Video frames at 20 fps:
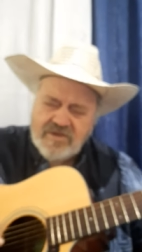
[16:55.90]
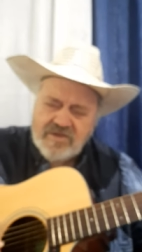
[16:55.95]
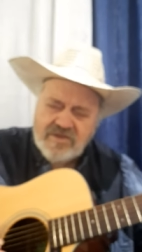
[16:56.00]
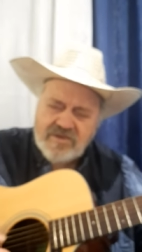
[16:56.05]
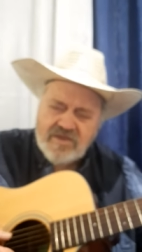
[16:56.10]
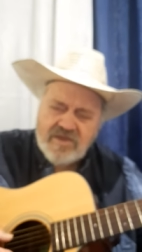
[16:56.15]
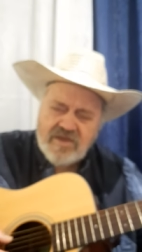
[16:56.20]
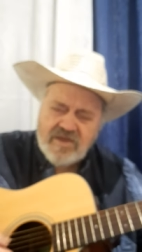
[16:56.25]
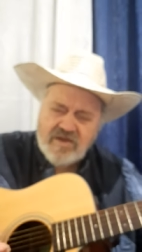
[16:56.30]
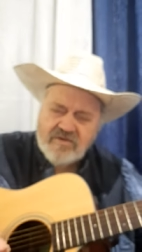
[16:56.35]
in
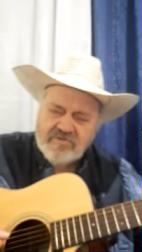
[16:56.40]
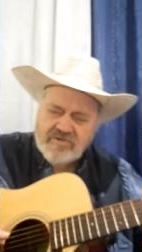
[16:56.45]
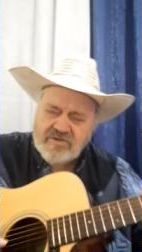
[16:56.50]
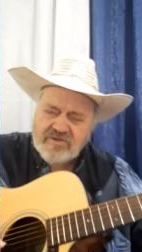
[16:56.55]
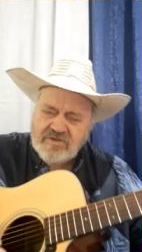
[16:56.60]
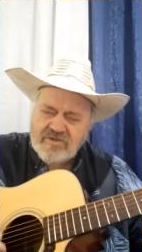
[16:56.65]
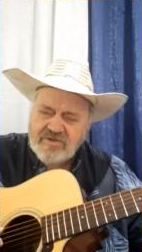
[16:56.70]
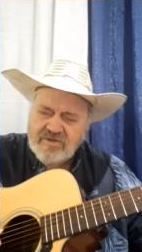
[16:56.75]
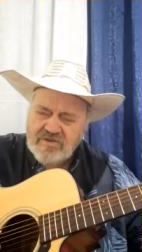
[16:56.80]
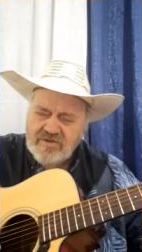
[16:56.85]

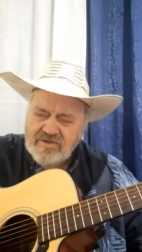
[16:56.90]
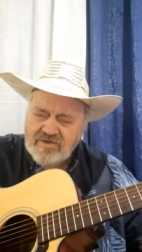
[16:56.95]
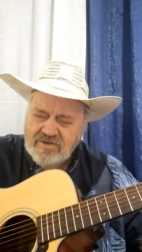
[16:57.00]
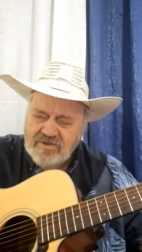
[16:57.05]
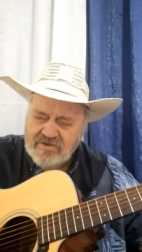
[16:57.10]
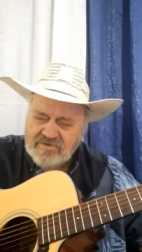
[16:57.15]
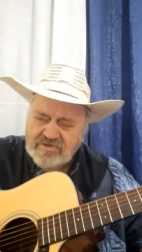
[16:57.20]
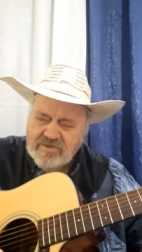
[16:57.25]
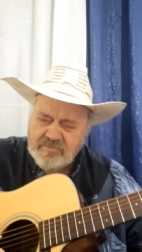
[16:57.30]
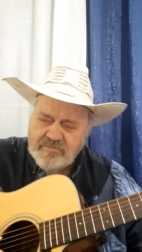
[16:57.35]
heaven
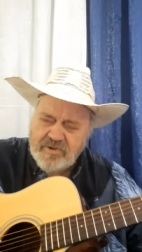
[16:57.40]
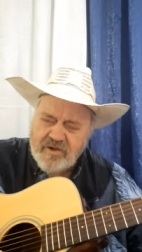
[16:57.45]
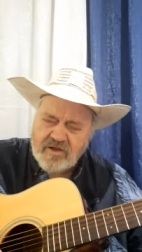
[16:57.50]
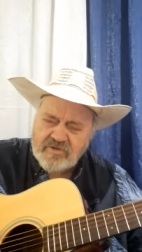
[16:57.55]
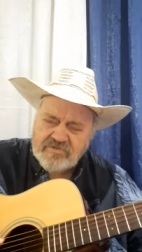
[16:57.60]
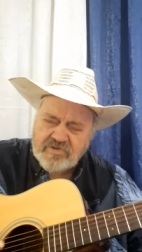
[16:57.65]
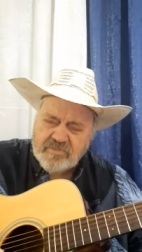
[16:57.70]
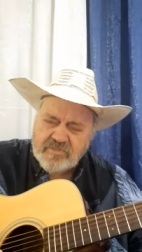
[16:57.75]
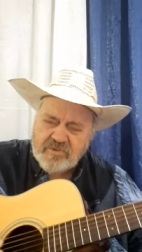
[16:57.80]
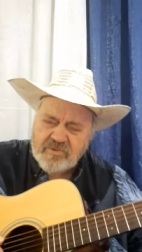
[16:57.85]
it's
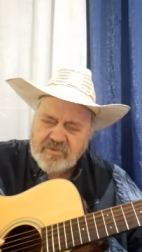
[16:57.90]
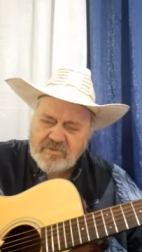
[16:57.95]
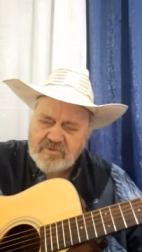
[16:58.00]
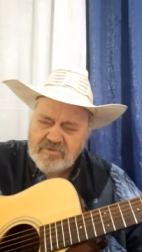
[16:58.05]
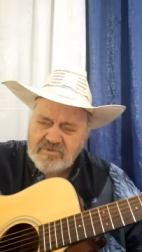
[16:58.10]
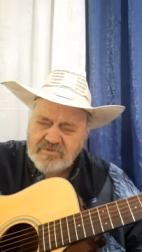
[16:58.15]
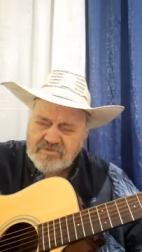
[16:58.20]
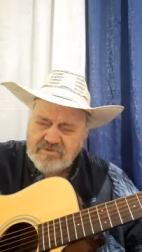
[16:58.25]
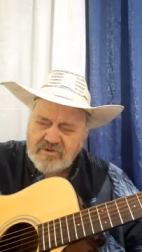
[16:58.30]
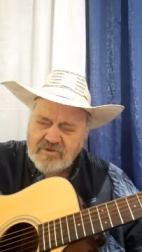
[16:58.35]
impossible
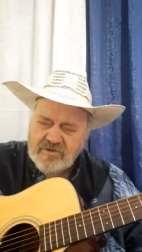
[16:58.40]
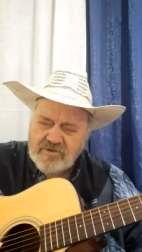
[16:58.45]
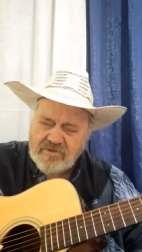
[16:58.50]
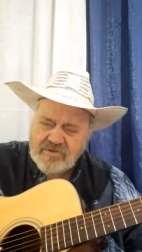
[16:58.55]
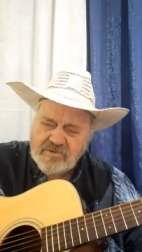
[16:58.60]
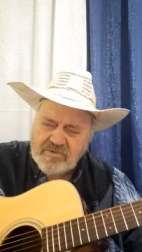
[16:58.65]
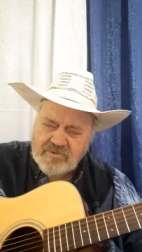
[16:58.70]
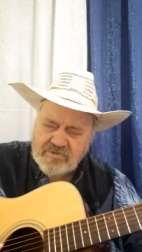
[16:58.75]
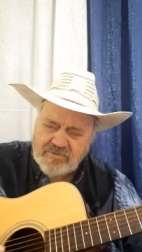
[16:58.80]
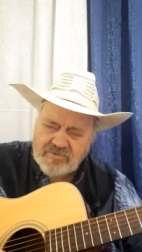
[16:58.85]
to
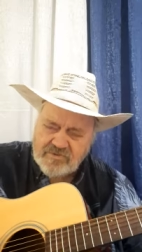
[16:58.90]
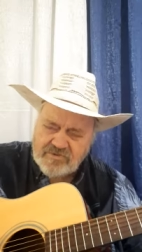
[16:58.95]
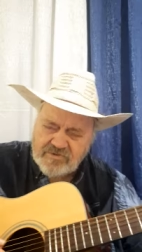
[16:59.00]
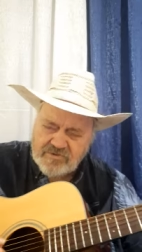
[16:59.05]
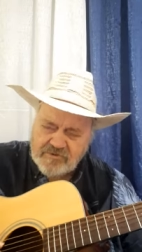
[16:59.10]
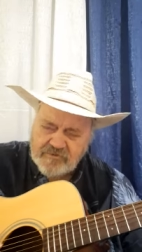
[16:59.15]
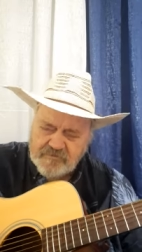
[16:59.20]
lose.